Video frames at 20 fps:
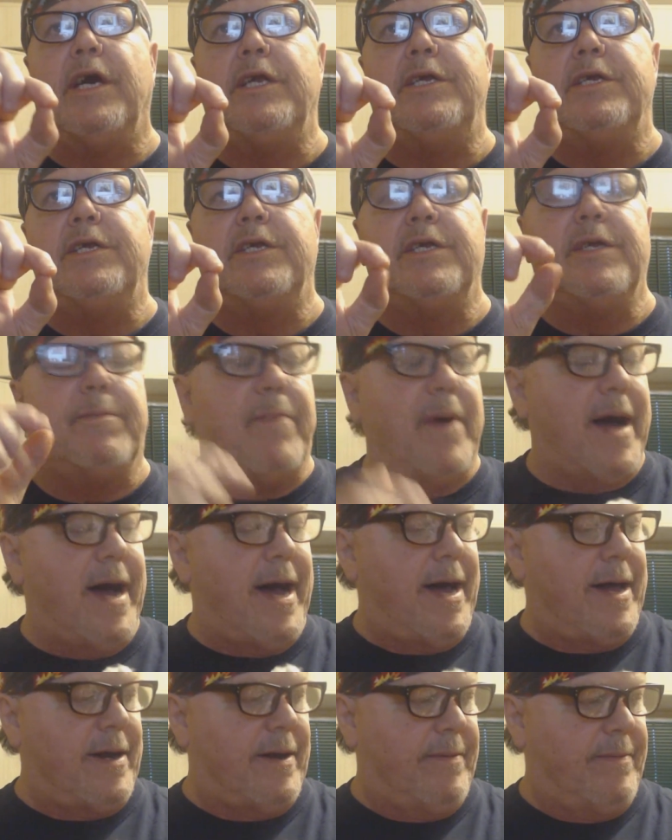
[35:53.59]
touches the
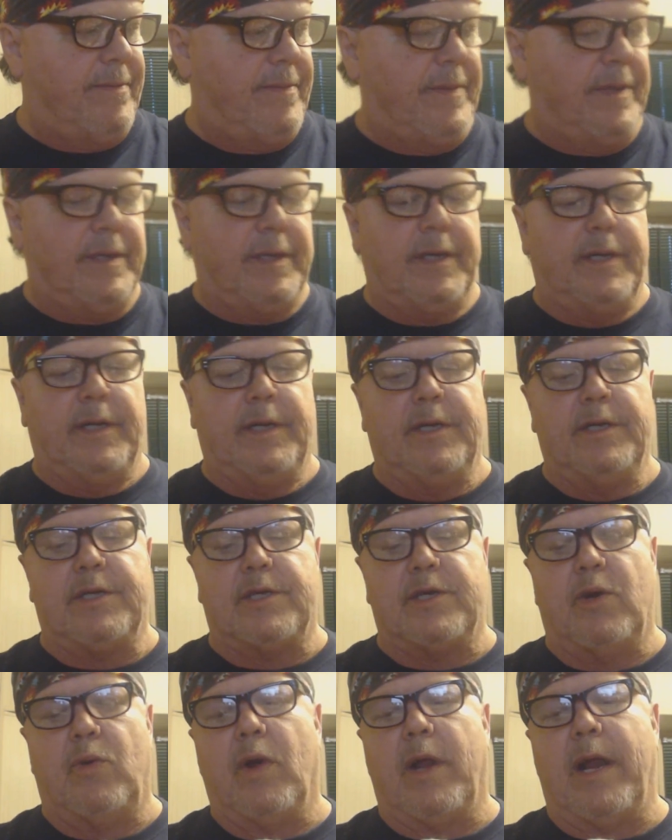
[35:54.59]
bottom.
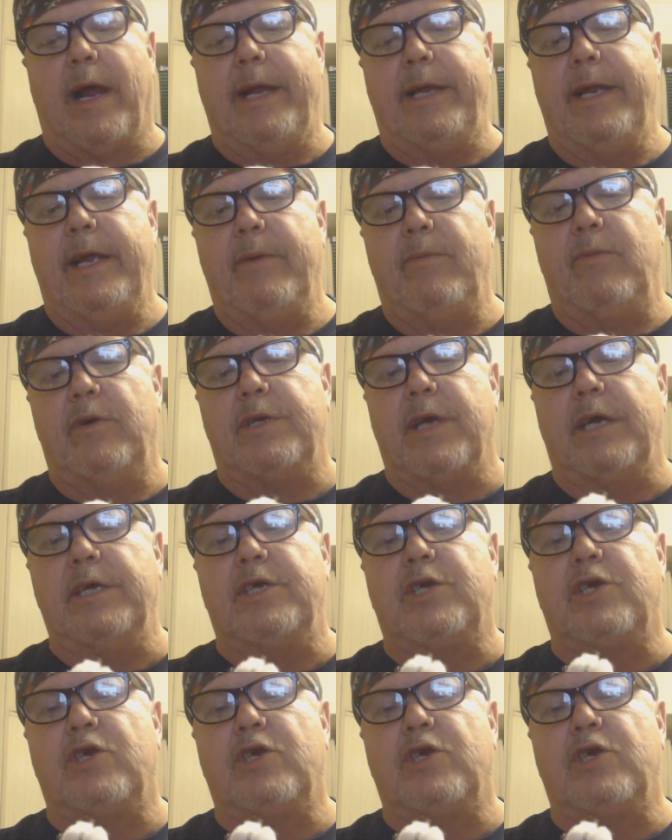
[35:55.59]
So what I did was I